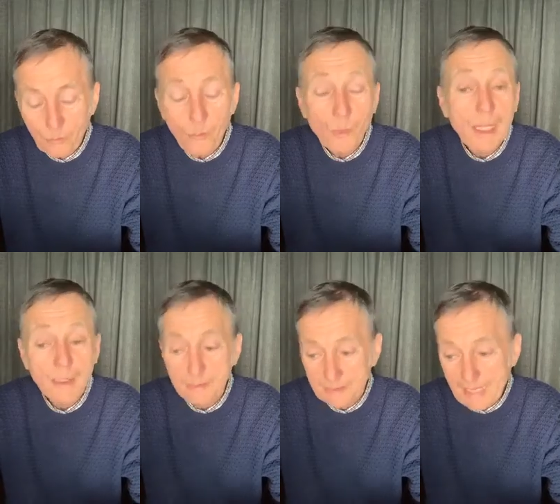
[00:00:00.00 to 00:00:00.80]

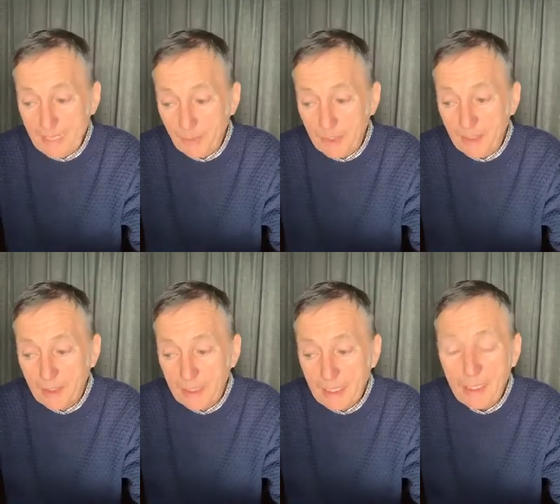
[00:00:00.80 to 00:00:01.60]
Well, anyway,
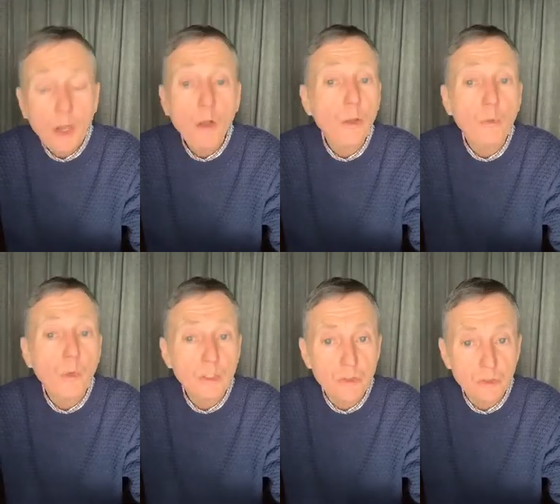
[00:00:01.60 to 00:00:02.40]
it all
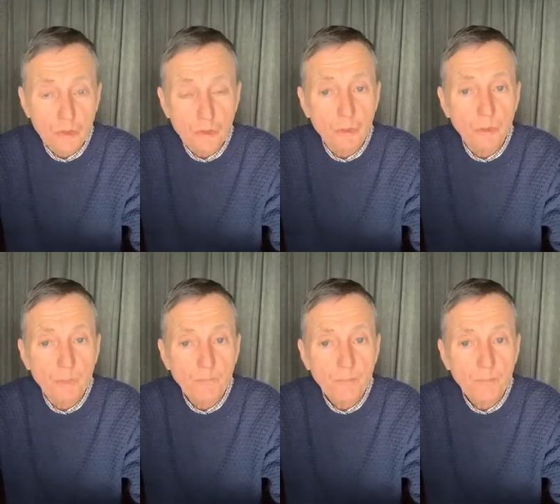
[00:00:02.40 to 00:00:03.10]
wasn't true.